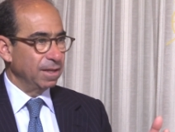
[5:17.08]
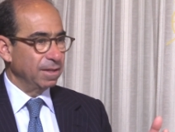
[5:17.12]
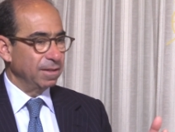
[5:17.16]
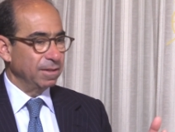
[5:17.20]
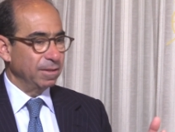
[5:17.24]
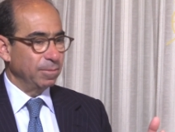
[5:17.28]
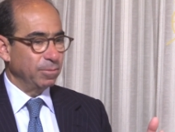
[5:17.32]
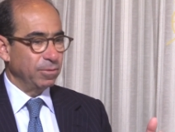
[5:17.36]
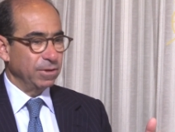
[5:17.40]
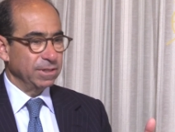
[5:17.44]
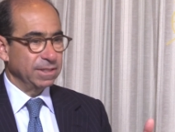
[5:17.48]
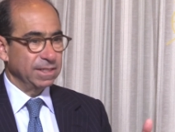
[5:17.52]

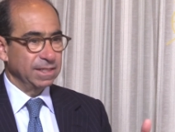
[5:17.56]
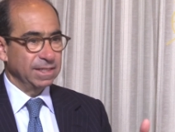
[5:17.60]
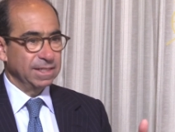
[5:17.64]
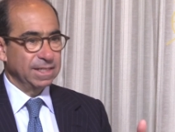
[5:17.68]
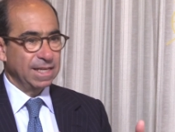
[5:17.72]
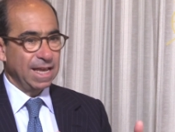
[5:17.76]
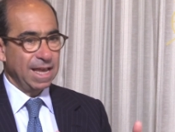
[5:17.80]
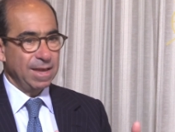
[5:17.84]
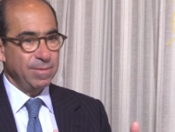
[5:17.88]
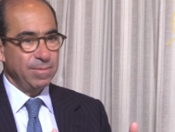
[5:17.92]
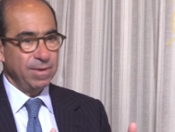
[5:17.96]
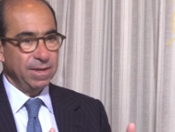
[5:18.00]
The president
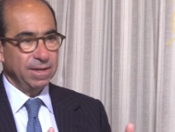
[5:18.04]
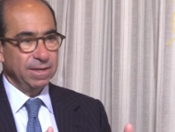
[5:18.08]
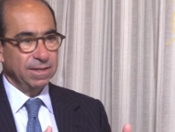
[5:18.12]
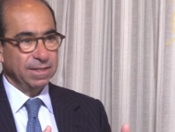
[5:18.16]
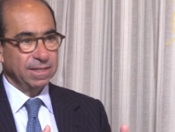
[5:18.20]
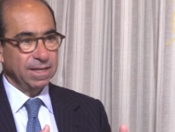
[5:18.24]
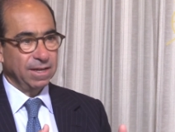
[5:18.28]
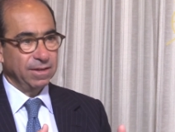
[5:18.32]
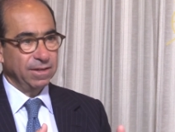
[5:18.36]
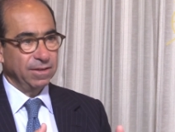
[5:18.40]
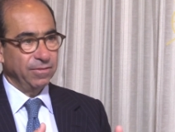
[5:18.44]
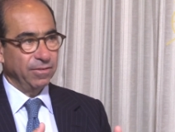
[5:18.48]
came in
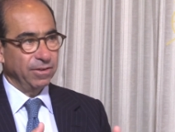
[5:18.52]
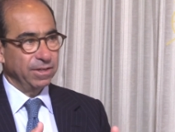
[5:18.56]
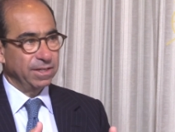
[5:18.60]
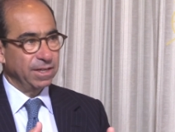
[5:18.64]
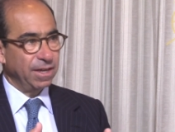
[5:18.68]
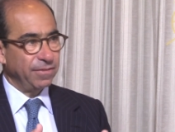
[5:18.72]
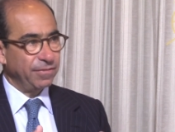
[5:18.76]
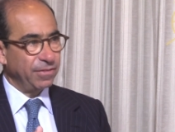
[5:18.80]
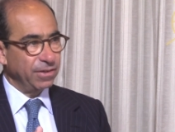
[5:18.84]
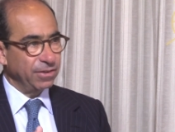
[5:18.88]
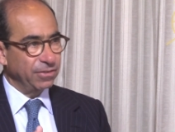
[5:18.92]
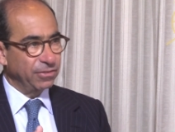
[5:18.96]
sounding very
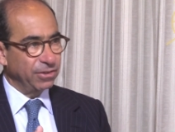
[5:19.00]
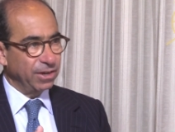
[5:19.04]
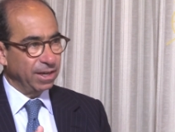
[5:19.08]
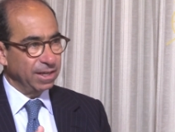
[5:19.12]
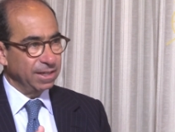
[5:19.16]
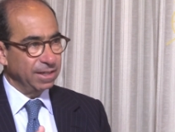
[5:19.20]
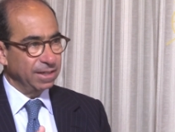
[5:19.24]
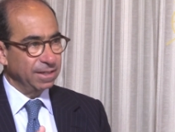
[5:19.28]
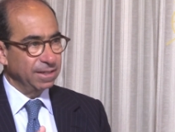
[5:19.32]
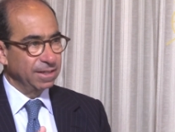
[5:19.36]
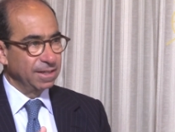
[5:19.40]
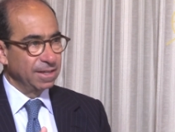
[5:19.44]
tough on
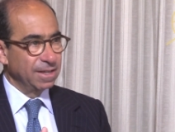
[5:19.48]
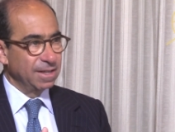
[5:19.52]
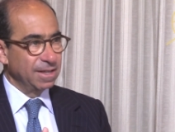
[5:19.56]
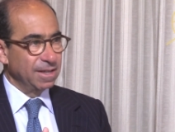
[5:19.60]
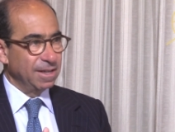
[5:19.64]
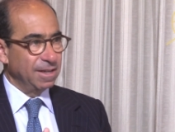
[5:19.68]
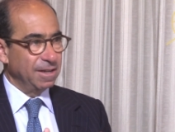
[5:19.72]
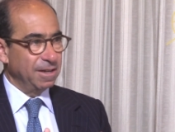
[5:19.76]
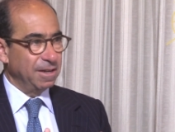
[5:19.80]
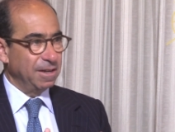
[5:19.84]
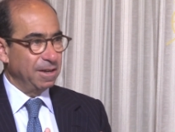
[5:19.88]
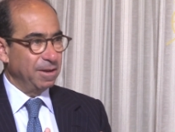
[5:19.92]
China,
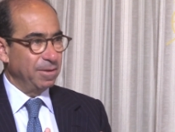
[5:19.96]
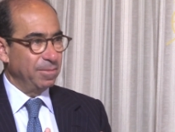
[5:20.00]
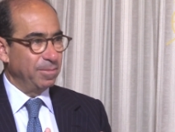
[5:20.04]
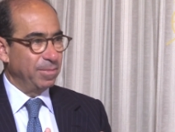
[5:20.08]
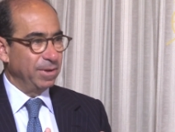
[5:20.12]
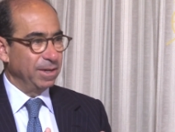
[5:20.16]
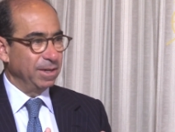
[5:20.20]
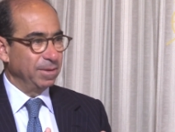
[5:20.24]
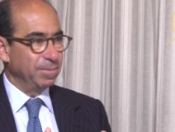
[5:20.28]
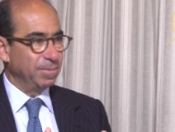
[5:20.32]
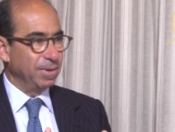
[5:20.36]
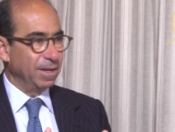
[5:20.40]

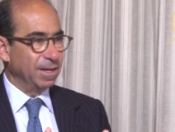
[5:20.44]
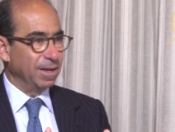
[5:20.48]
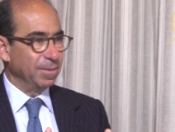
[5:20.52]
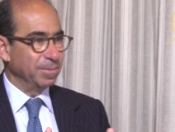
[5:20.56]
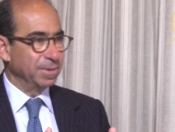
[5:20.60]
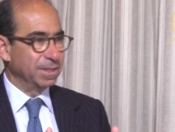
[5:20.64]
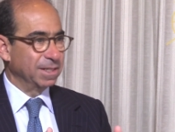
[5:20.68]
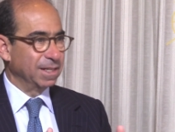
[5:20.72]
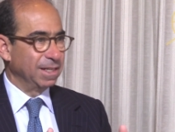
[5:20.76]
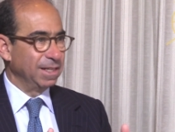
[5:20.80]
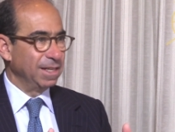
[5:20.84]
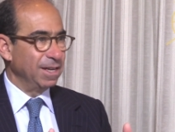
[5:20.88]
but it
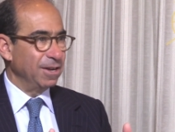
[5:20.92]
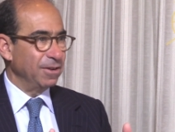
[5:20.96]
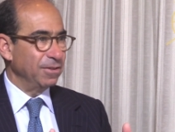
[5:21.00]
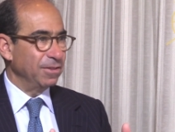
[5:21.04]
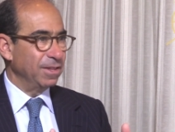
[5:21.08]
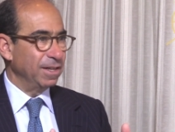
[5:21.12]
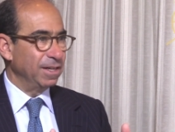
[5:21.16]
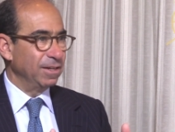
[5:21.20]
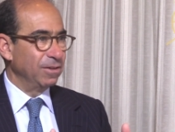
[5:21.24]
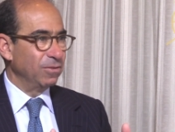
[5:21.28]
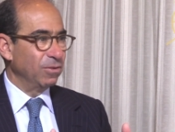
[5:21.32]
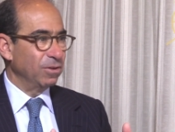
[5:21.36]
becomes clear
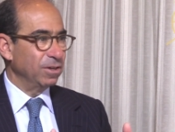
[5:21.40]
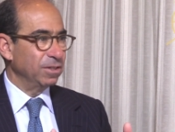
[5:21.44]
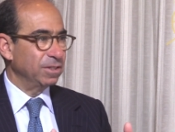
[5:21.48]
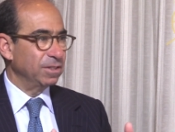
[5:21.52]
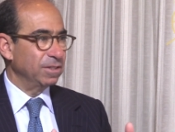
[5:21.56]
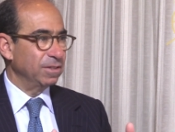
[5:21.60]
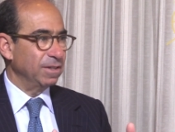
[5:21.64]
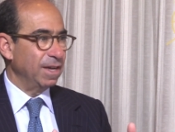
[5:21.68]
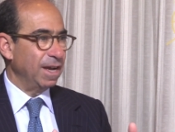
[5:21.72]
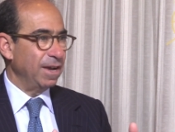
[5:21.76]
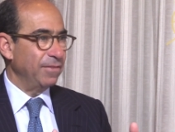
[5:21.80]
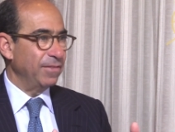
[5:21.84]
that in order
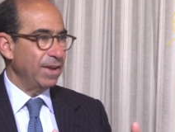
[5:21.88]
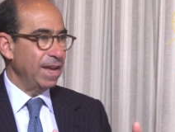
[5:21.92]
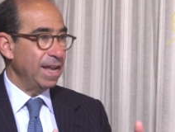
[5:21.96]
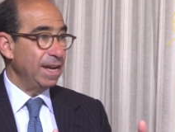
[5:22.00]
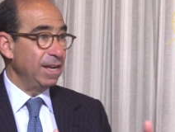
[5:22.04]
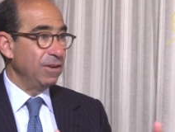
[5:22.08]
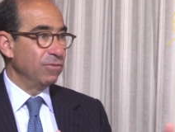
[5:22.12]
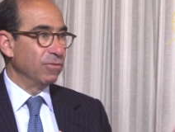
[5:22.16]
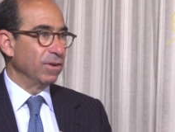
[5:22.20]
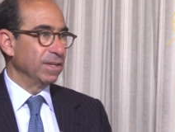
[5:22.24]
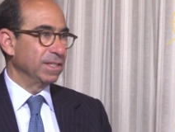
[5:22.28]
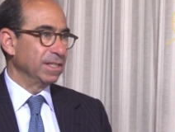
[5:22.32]
to have
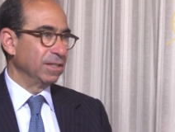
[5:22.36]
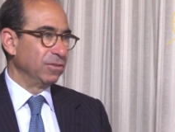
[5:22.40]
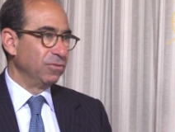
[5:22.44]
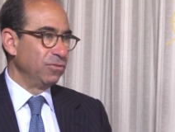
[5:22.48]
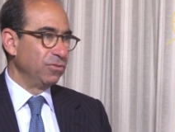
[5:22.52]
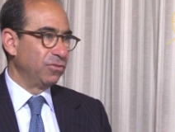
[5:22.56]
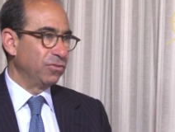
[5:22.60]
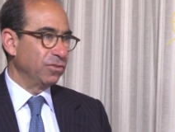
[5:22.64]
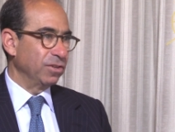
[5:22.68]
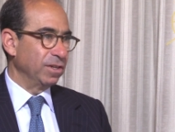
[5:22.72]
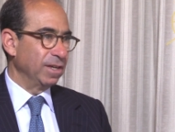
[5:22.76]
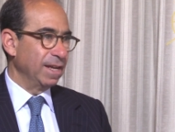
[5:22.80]
any
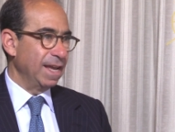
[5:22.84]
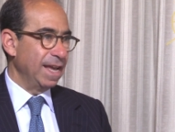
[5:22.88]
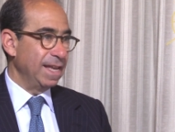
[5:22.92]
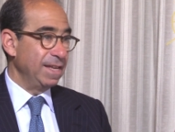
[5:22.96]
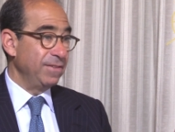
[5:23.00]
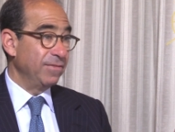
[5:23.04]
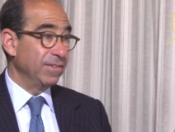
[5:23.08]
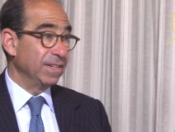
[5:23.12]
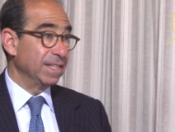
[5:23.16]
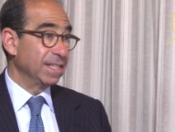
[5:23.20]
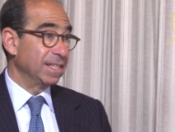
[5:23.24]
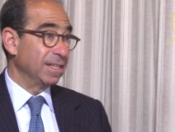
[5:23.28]
resolution,
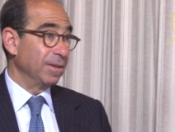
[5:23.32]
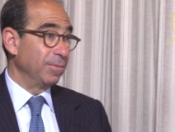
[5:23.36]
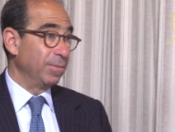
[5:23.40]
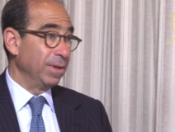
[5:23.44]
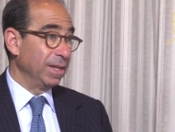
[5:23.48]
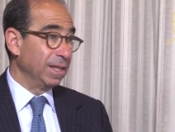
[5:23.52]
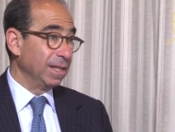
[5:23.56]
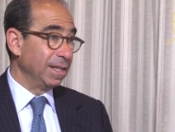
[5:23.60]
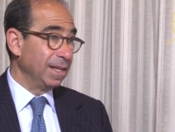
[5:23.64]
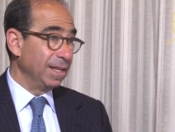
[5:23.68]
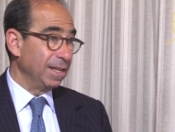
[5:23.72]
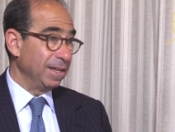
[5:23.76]
even
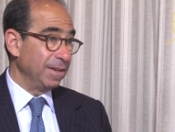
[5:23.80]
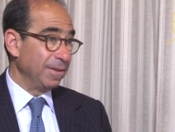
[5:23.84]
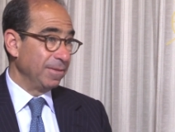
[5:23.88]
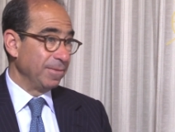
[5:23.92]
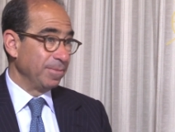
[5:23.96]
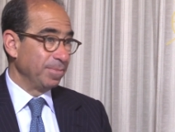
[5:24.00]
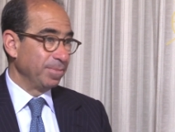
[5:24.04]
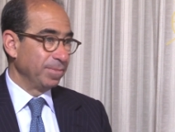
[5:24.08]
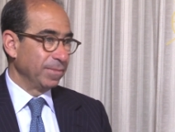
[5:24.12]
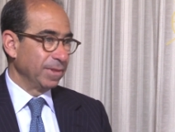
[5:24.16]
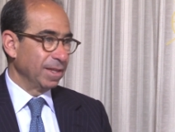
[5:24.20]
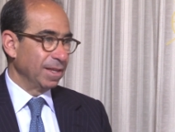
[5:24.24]
stability
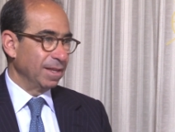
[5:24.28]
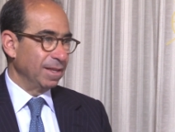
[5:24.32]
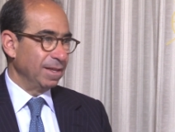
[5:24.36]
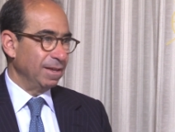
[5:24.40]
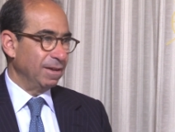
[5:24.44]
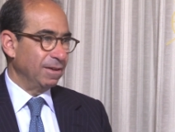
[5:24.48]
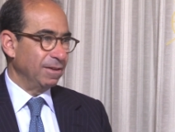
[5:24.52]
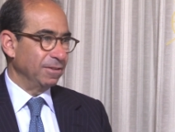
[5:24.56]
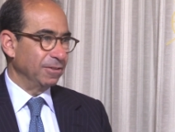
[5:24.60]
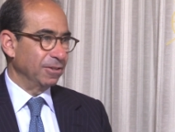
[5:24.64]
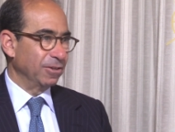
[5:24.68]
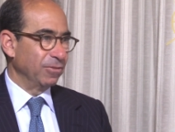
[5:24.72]

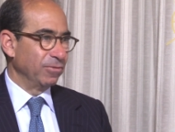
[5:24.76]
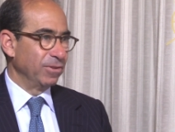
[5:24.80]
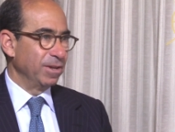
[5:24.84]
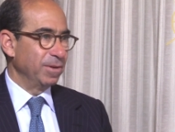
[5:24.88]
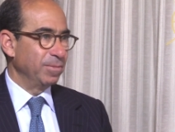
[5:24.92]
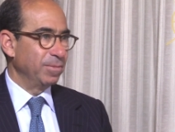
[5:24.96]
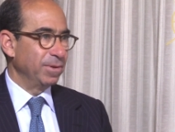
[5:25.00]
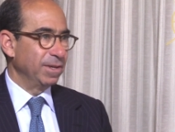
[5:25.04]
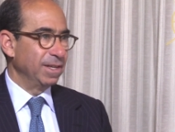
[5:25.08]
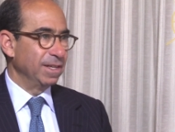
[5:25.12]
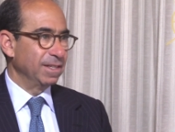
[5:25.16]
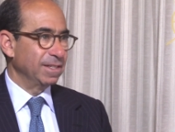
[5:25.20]
on the
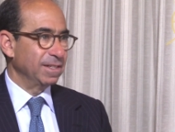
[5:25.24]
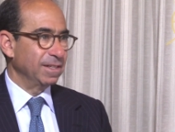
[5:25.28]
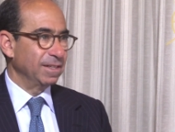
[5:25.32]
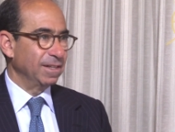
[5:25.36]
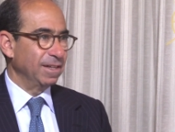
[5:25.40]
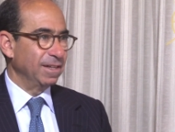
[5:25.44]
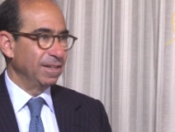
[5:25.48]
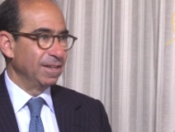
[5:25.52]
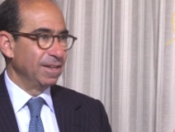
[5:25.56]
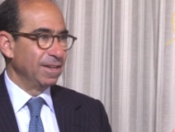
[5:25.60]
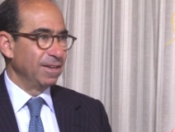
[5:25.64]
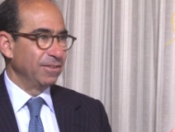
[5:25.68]
Korean
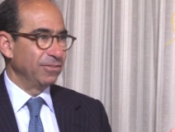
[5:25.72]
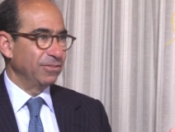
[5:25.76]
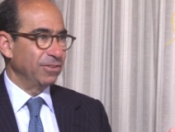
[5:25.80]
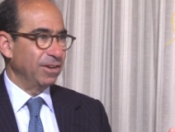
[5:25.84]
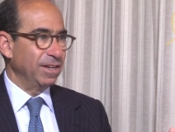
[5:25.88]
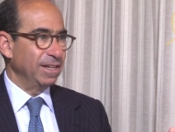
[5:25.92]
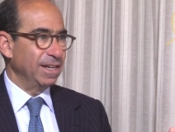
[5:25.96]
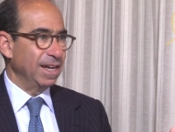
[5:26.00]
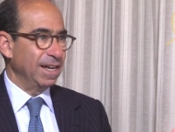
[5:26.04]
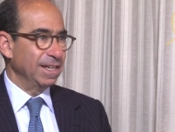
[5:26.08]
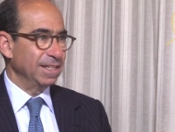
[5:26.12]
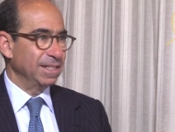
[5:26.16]
Peninsula,
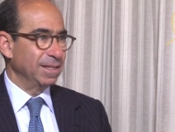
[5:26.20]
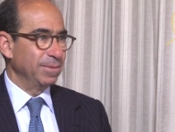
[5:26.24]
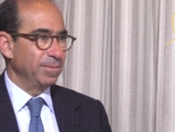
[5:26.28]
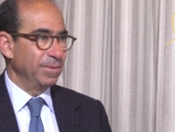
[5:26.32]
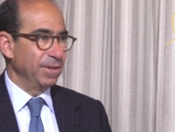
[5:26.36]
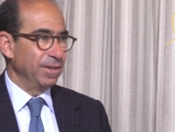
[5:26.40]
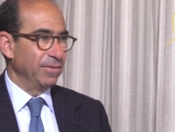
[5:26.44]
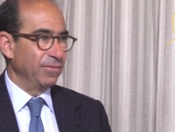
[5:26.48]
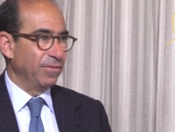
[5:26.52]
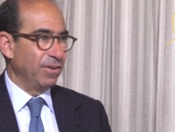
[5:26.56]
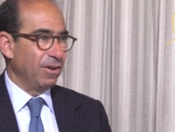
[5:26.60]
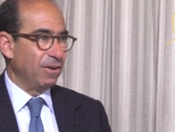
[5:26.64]
China has to
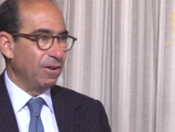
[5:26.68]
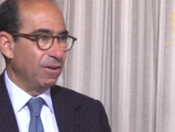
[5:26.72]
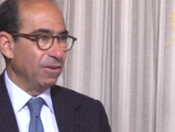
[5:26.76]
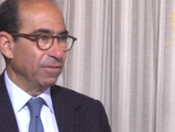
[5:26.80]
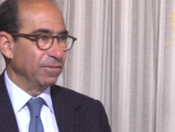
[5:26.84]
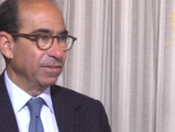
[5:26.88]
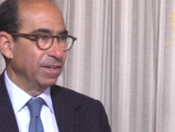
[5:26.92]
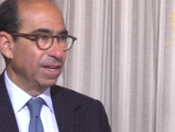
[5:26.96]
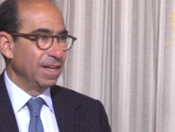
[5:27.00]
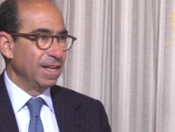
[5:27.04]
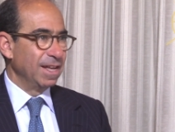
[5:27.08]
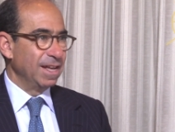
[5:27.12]
be
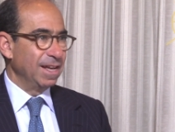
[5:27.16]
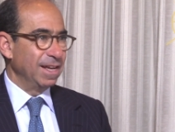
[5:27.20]
involved.